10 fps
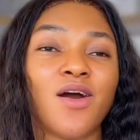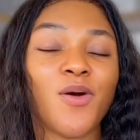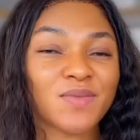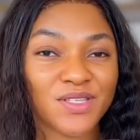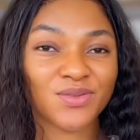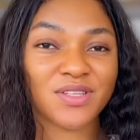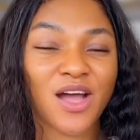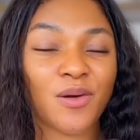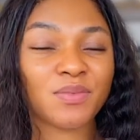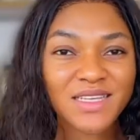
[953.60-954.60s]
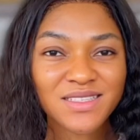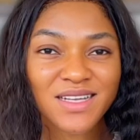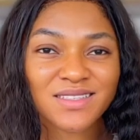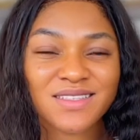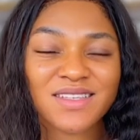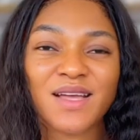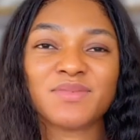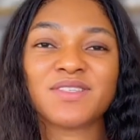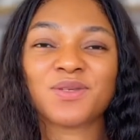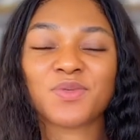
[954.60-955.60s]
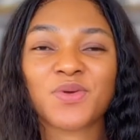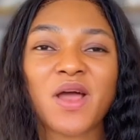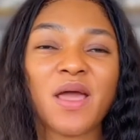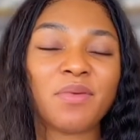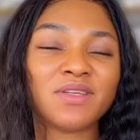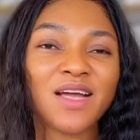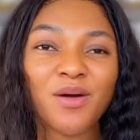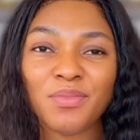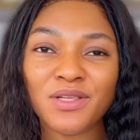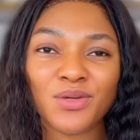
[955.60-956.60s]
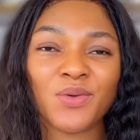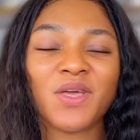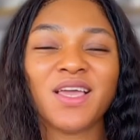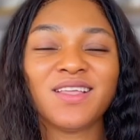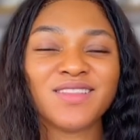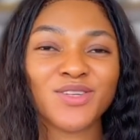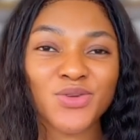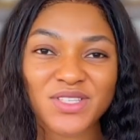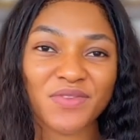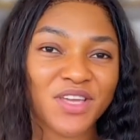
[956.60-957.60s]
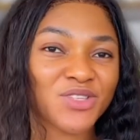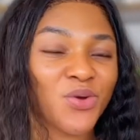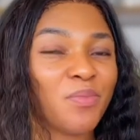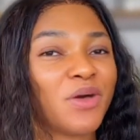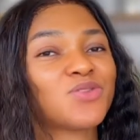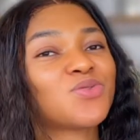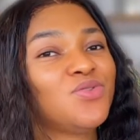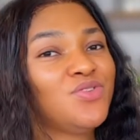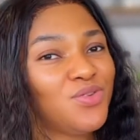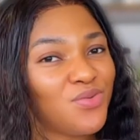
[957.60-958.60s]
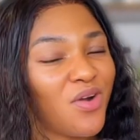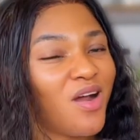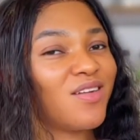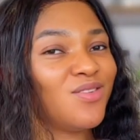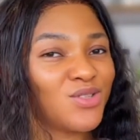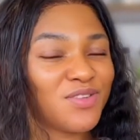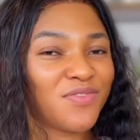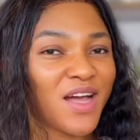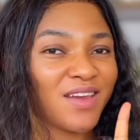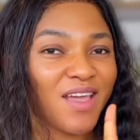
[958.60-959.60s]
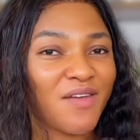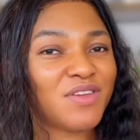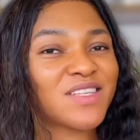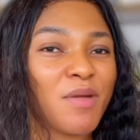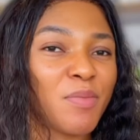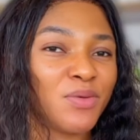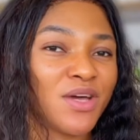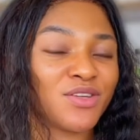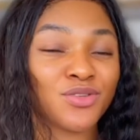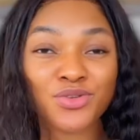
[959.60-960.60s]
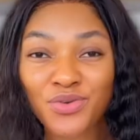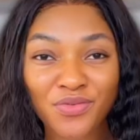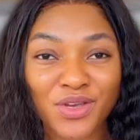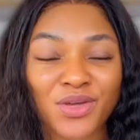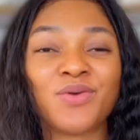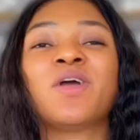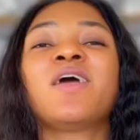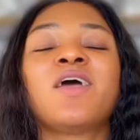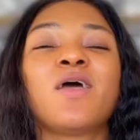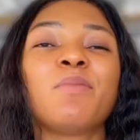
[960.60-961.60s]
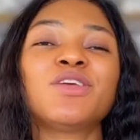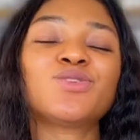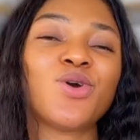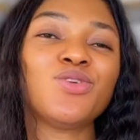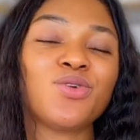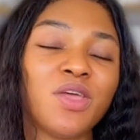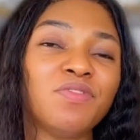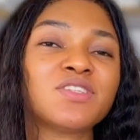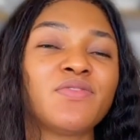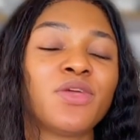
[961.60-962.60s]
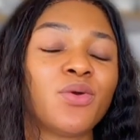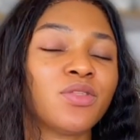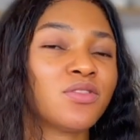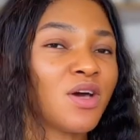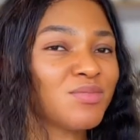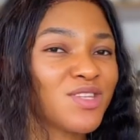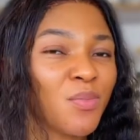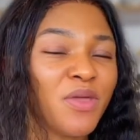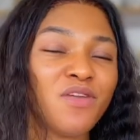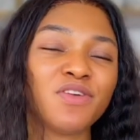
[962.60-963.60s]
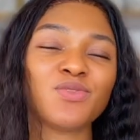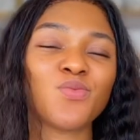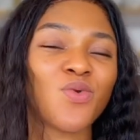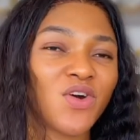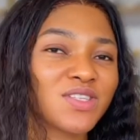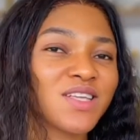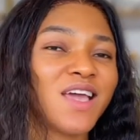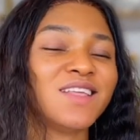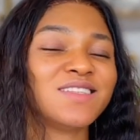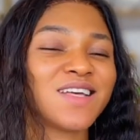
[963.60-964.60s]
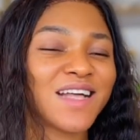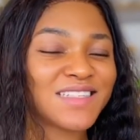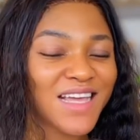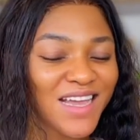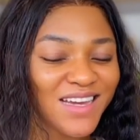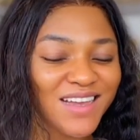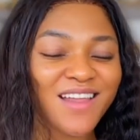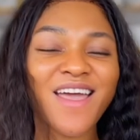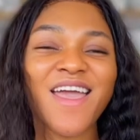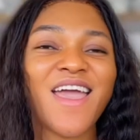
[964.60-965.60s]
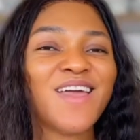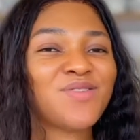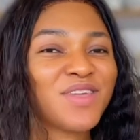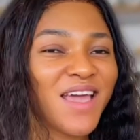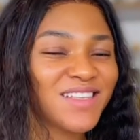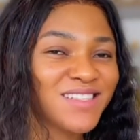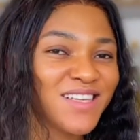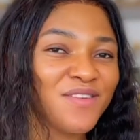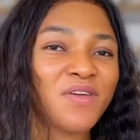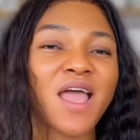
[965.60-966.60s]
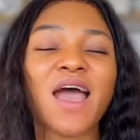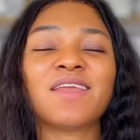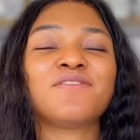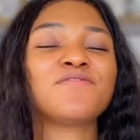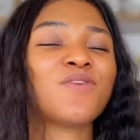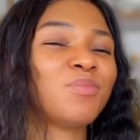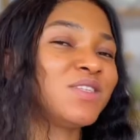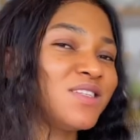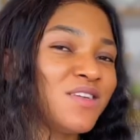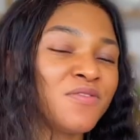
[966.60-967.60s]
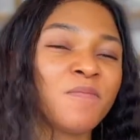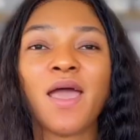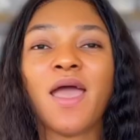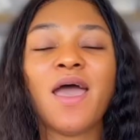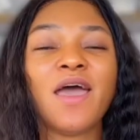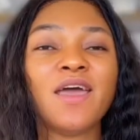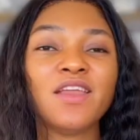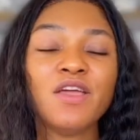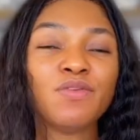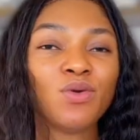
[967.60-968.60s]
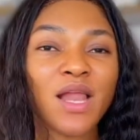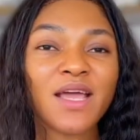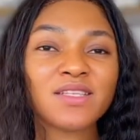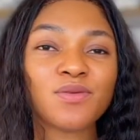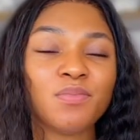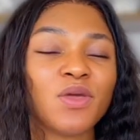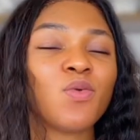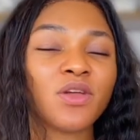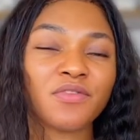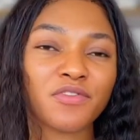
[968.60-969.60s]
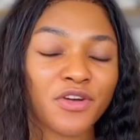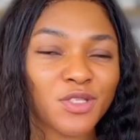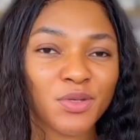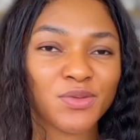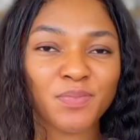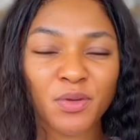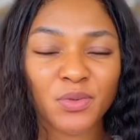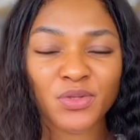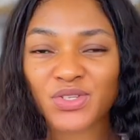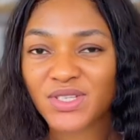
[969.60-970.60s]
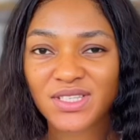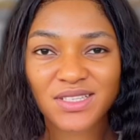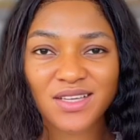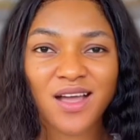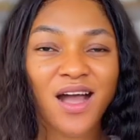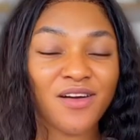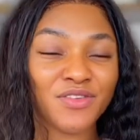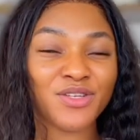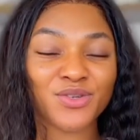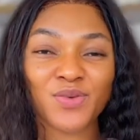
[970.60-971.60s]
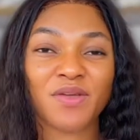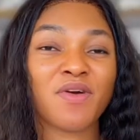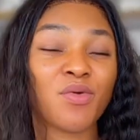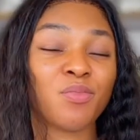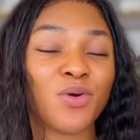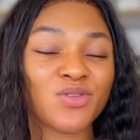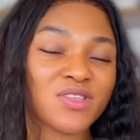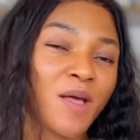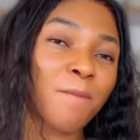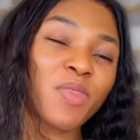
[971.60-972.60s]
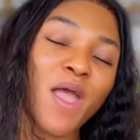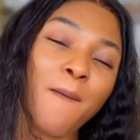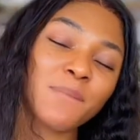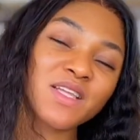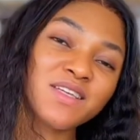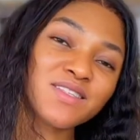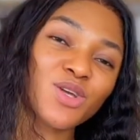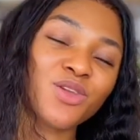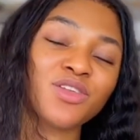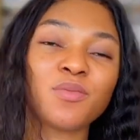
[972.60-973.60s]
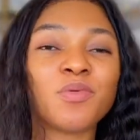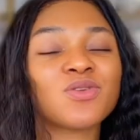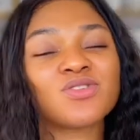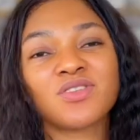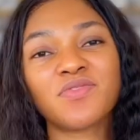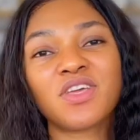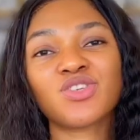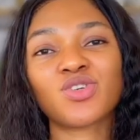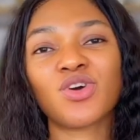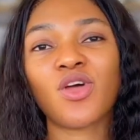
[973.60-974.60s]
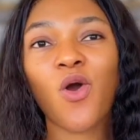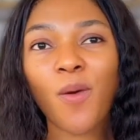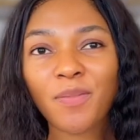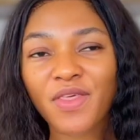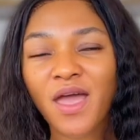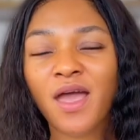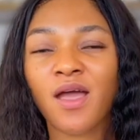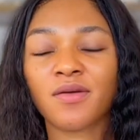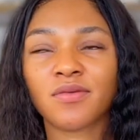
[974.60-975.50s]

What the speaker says: up till now, please take this time to subscribe. Down below, hit the notification bell so you are notified every I put out a new video, and make sure you give this video a thumbs up if it was entertaining, educative, and informative. And if you would like to be one of the first people to see our videos whenever we post them, please turn on the post notification up there.